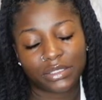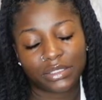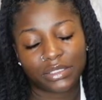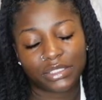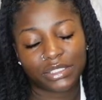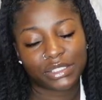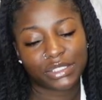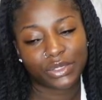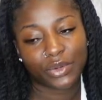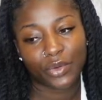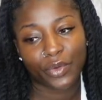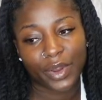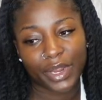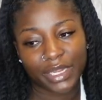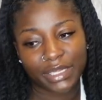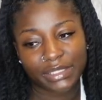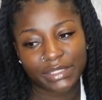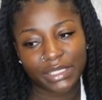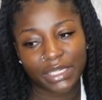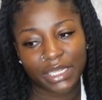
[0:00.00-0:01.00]
just
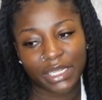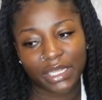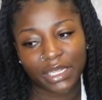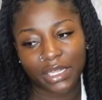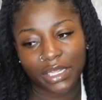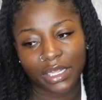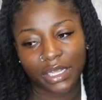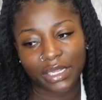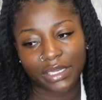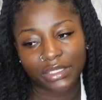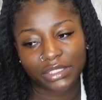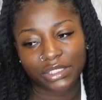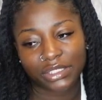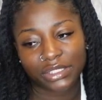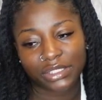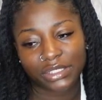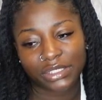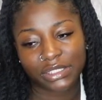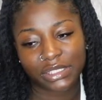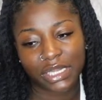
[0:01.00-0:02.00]
crazy, and
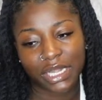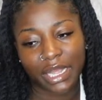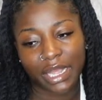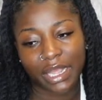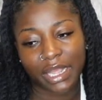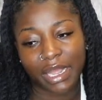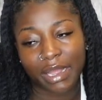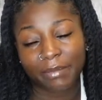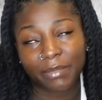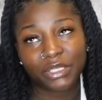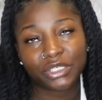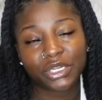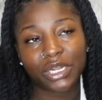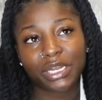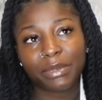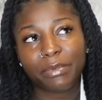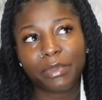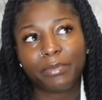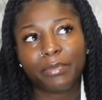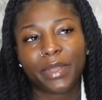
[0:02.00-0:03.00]
just like I've been trying
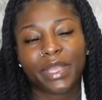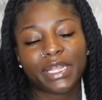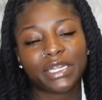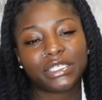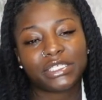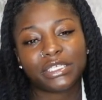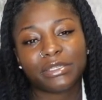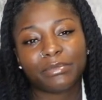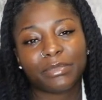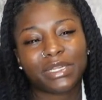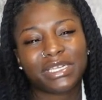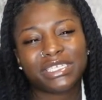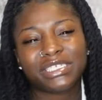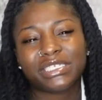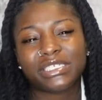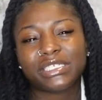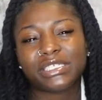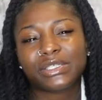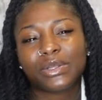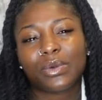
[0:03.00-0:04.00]
to be patient, but it's
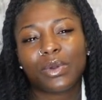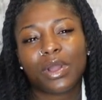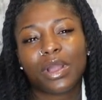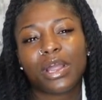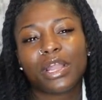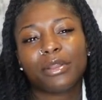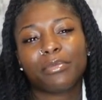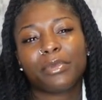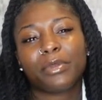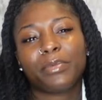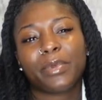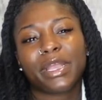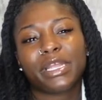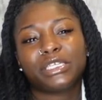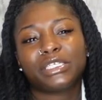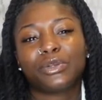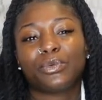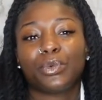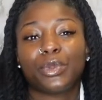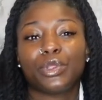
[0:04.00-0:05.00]
just so hard to be
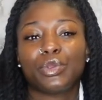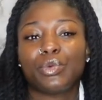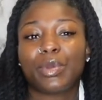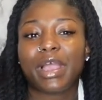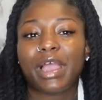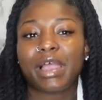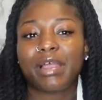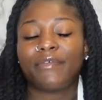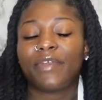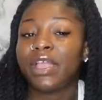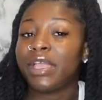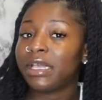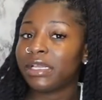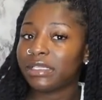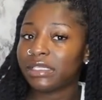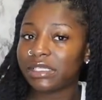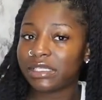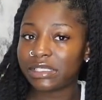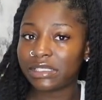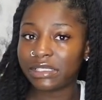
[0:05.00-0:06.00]
patient when you have
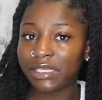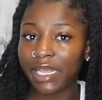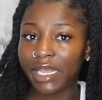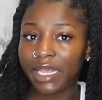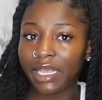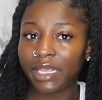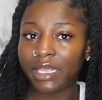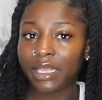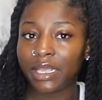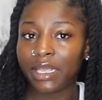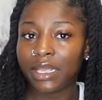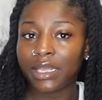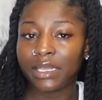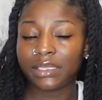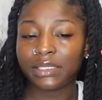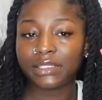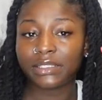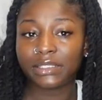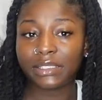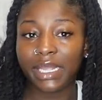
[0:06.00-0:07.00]
this date
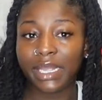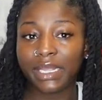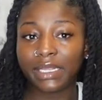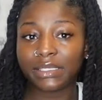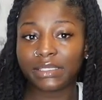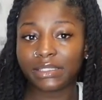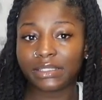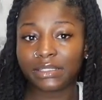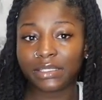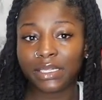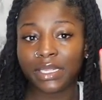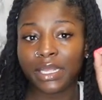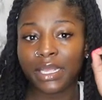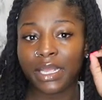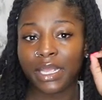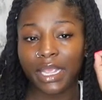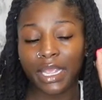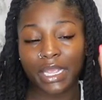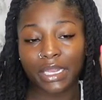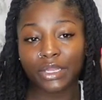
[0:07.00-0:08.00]
set
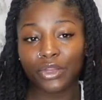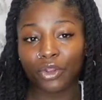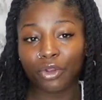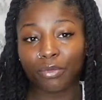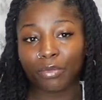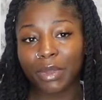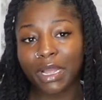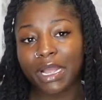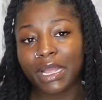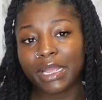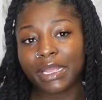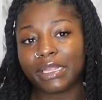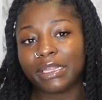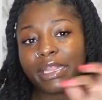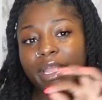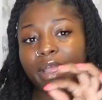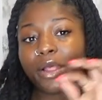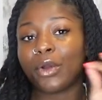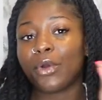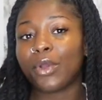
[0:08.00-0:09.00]
in your mind
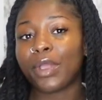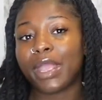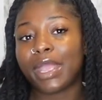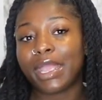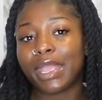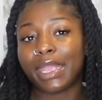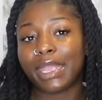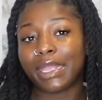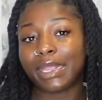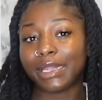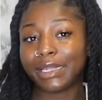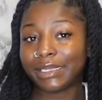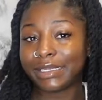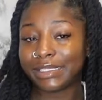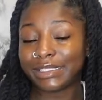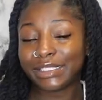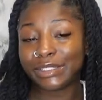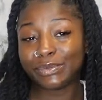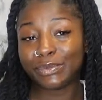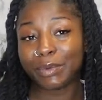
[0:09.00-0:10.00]
that, okay,
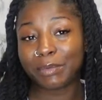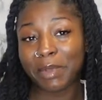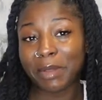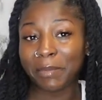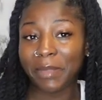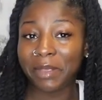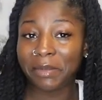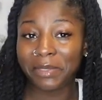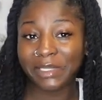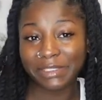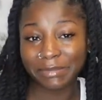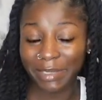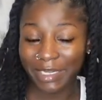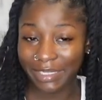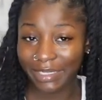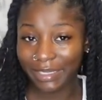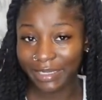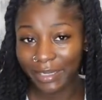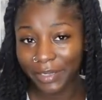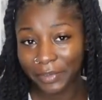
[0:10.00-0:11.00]
this is when my baby is about
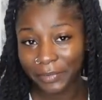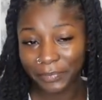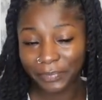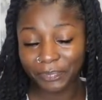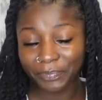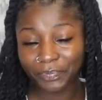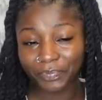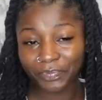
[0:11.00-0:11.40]
to come,